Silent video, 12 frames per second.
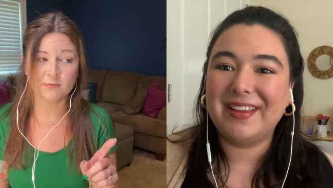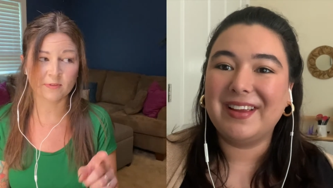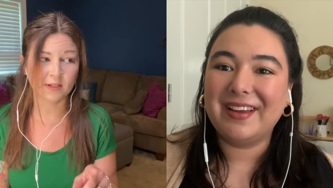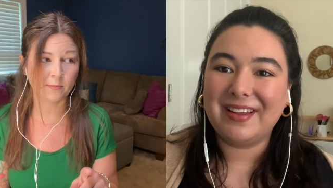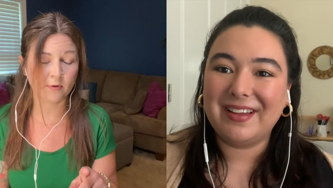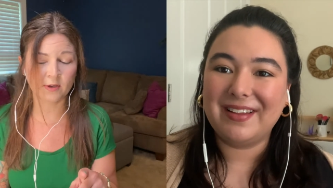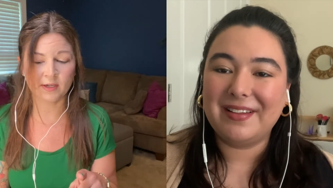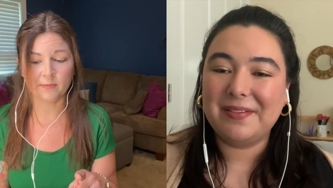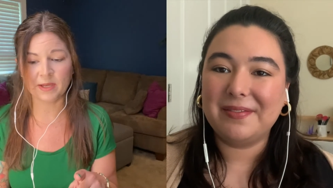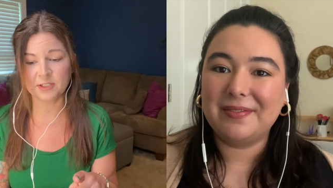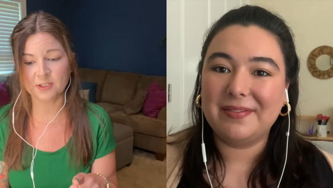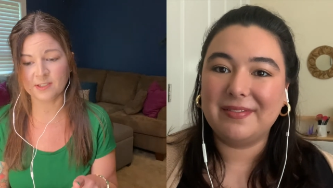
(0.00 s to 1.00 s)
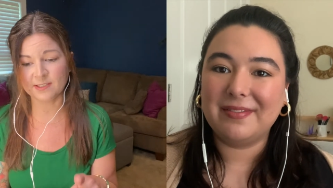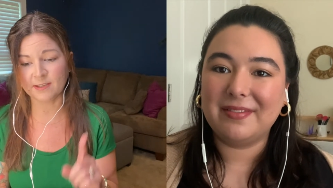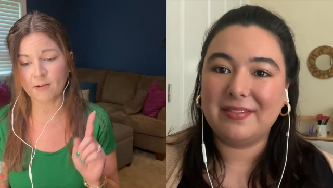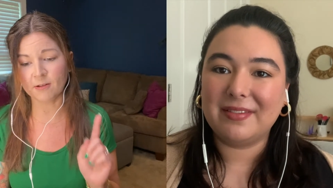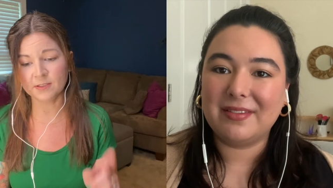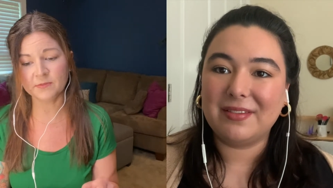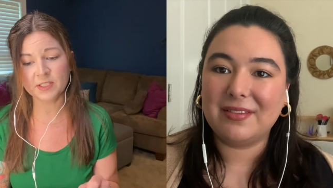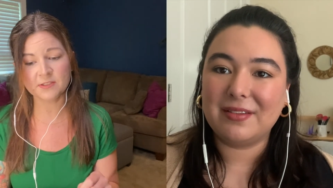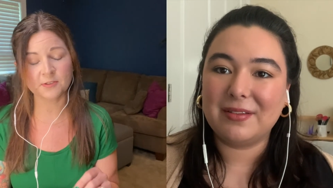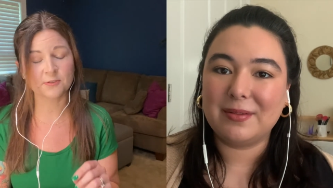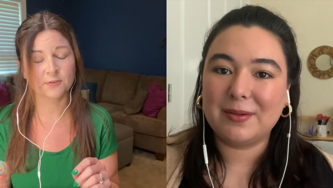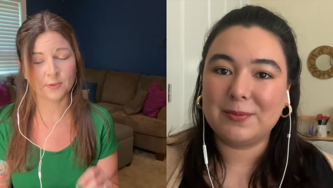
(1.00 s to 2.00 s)
Speaker 1: really important to mention is that all of
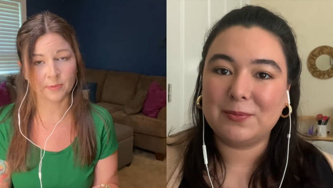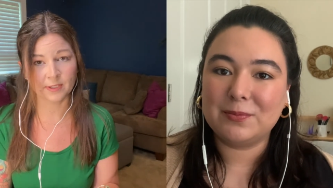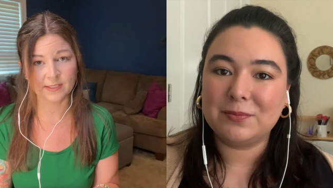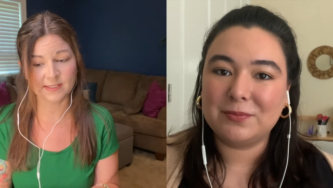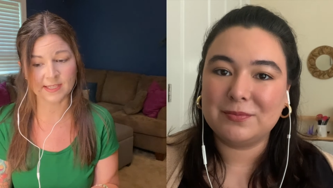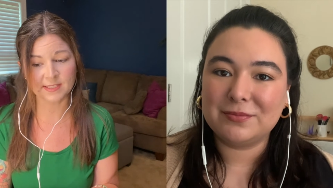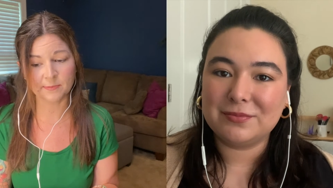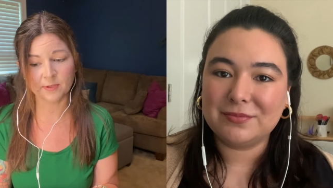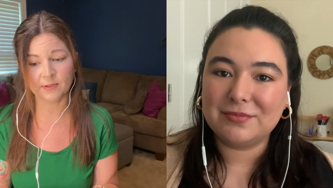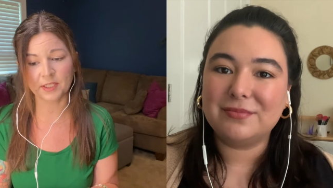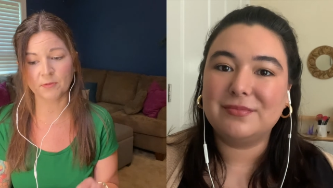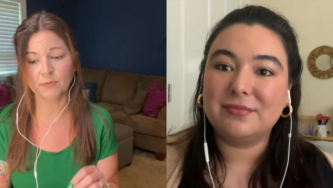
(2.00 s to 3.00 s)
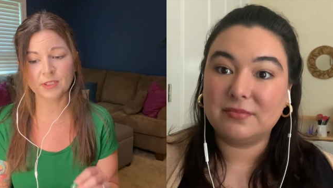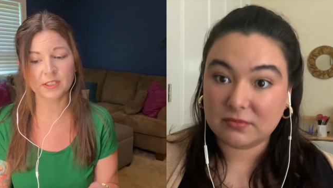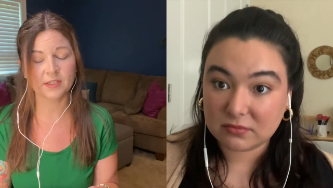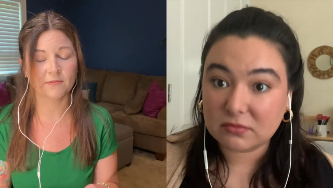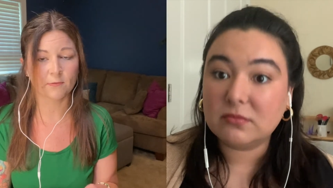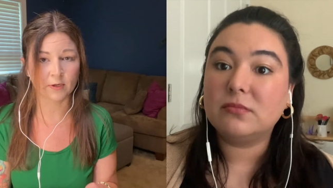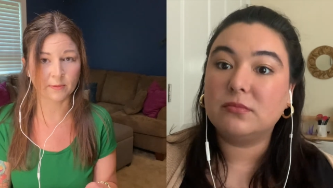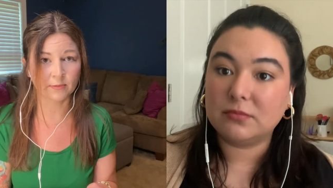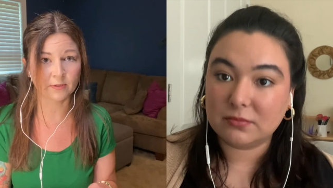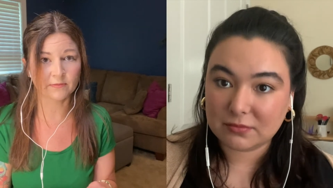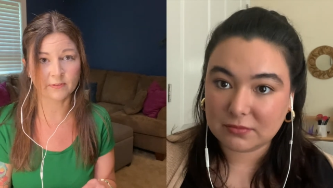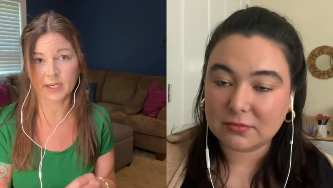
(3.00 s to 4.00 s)
these are super accessible and really
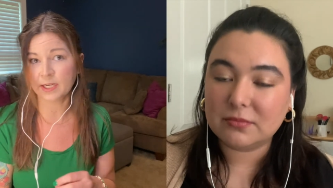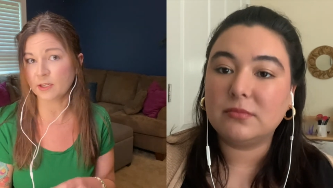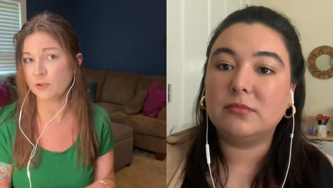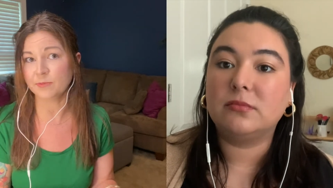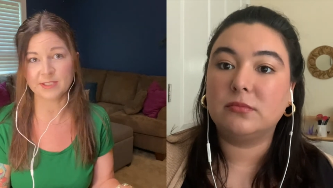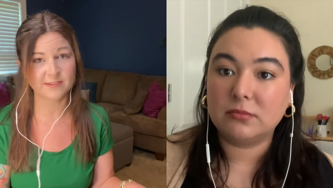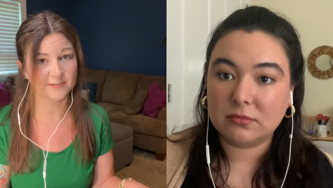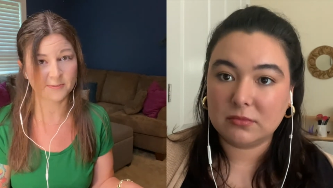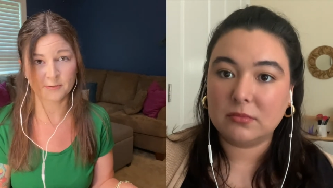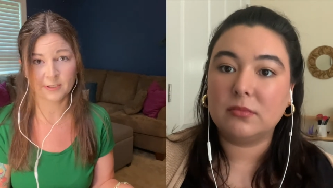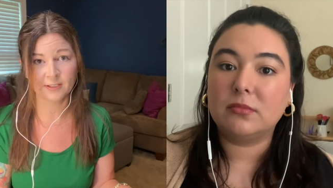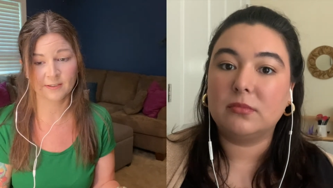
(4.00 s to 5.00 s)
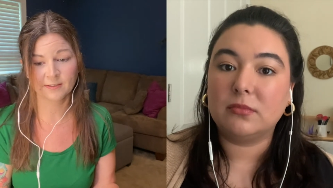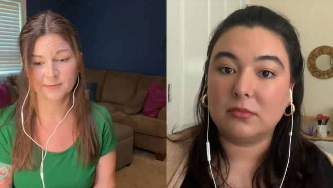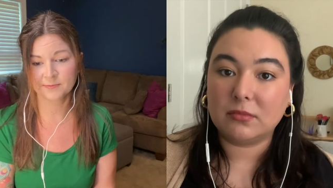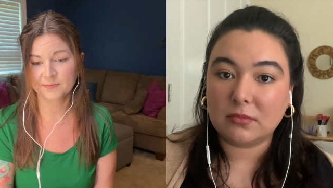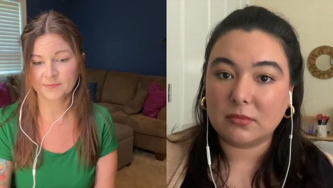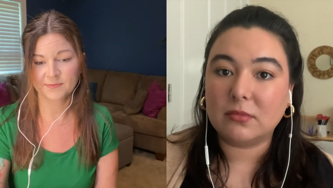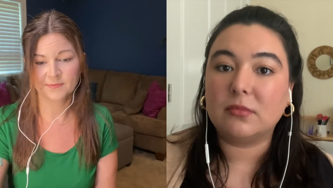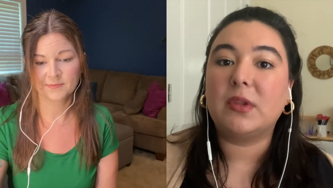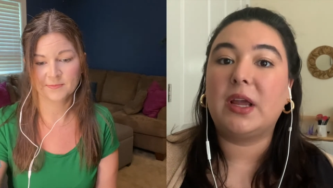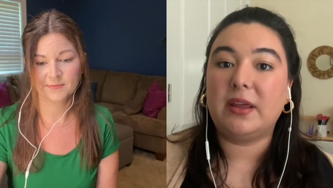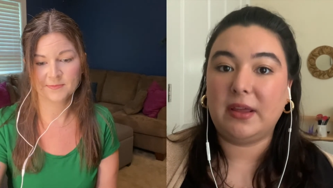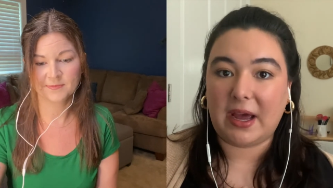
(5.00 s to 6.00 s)
affordable for any new business owner.
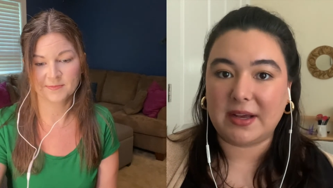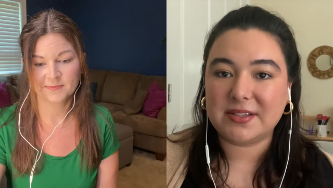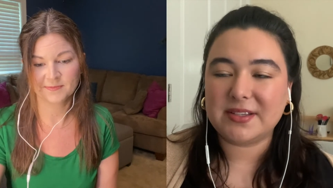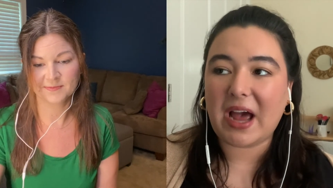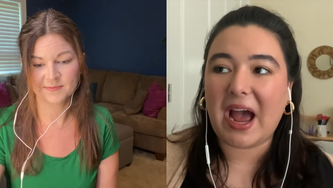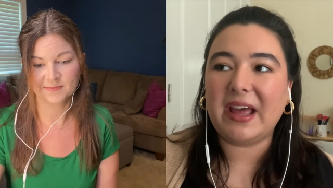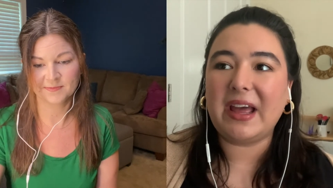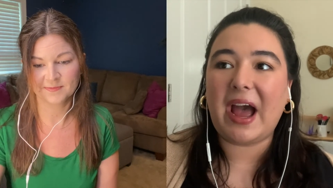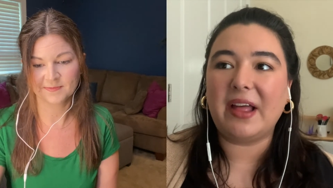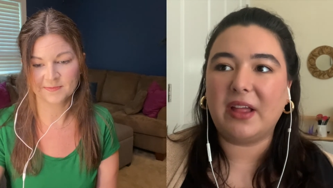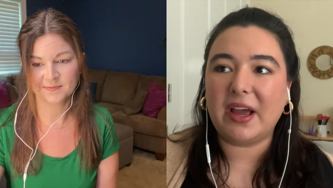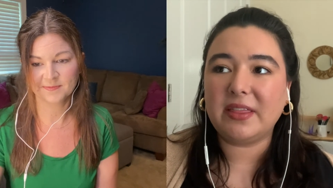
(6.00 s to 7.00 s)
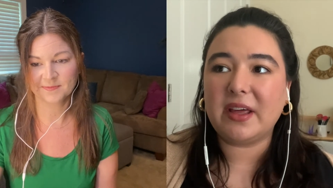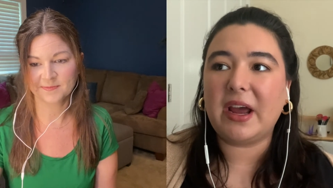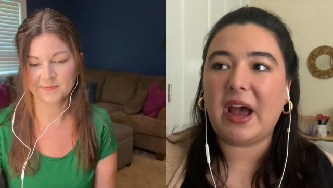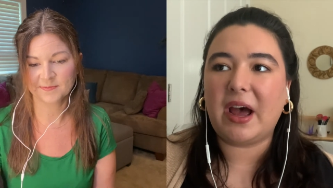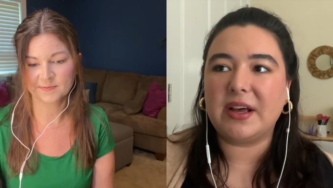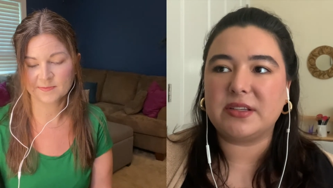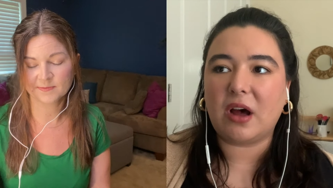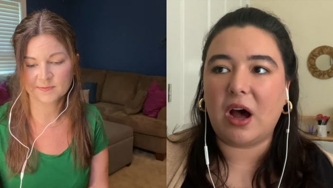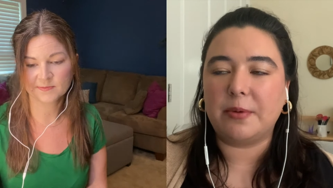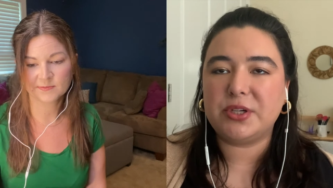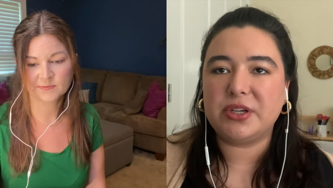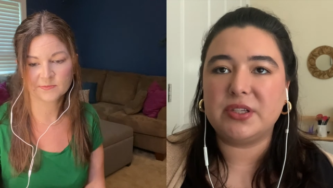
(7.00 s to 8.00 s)
Speaker 2: Yes, I like that it has
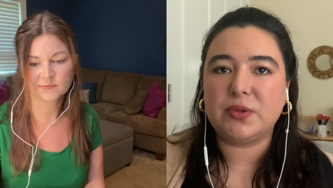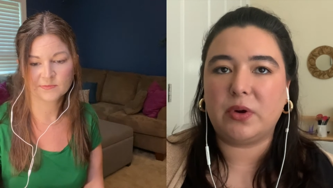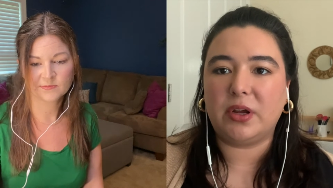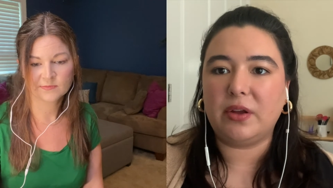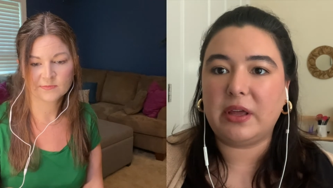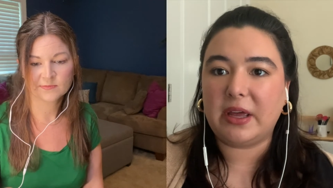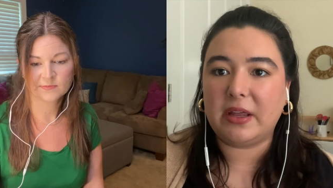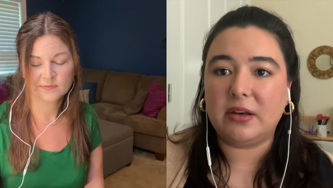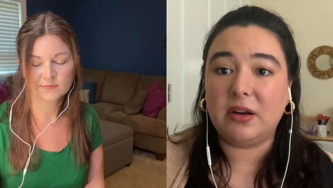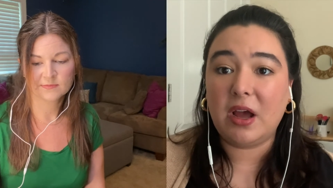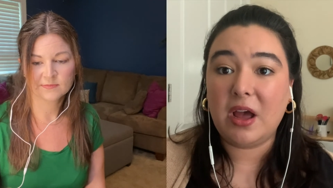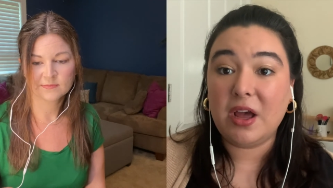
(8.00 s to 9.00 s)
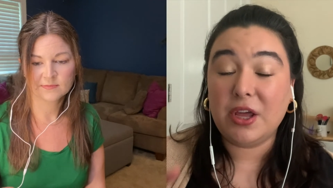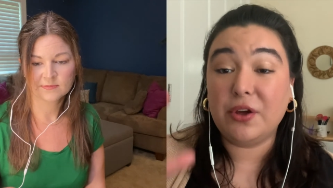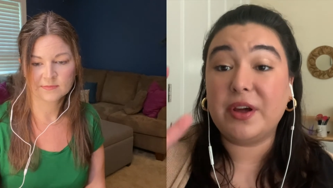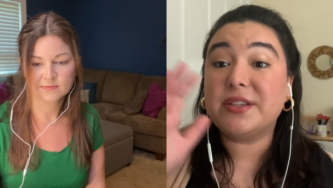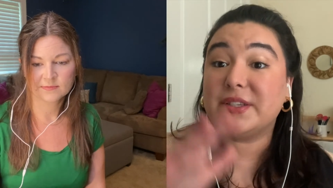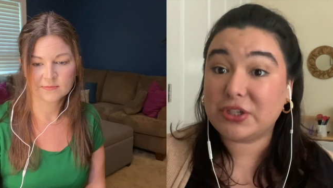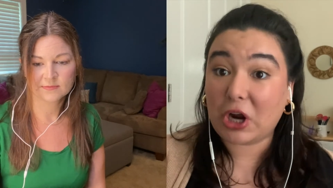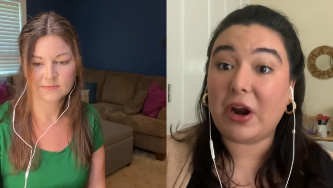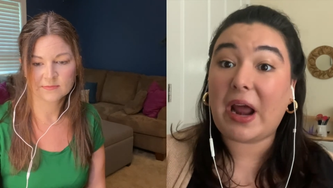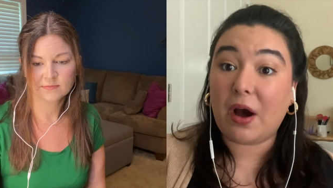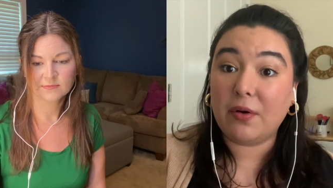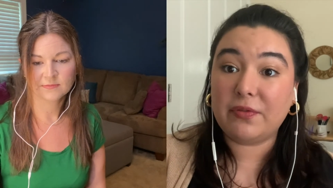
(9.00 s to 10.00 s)
options where you can
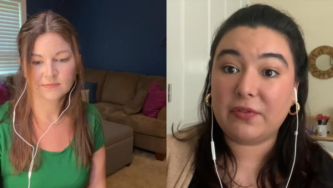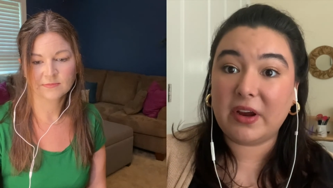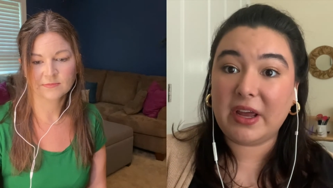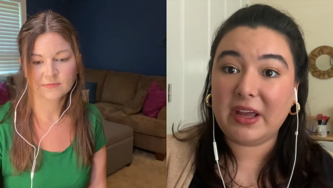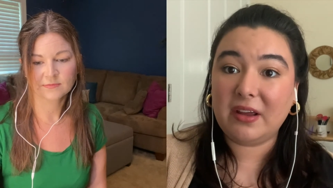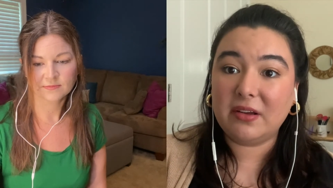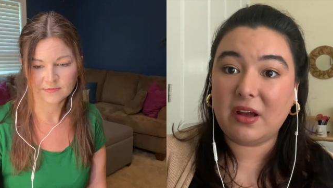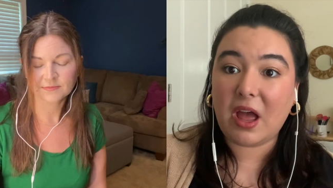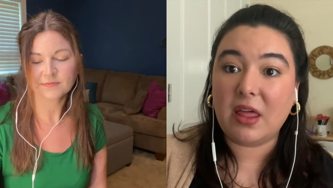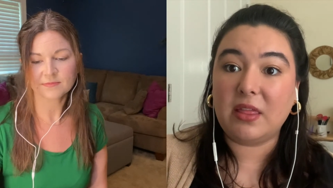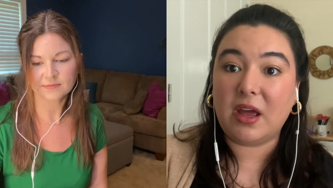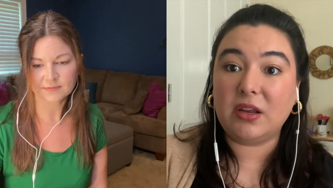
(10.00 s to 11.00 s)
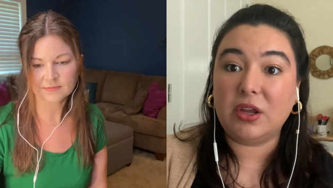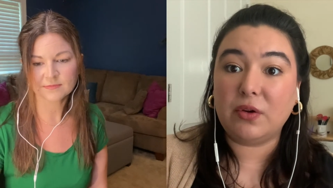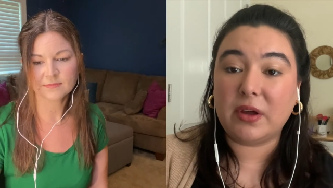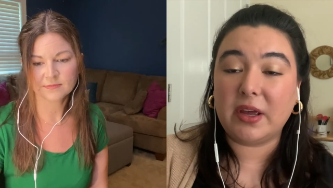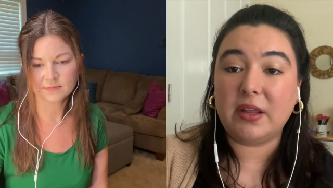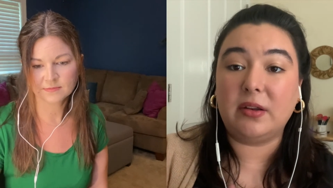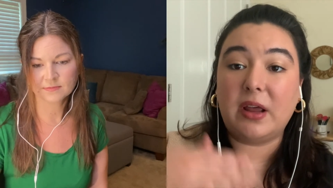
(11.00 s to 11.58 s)
start out free, and then you can,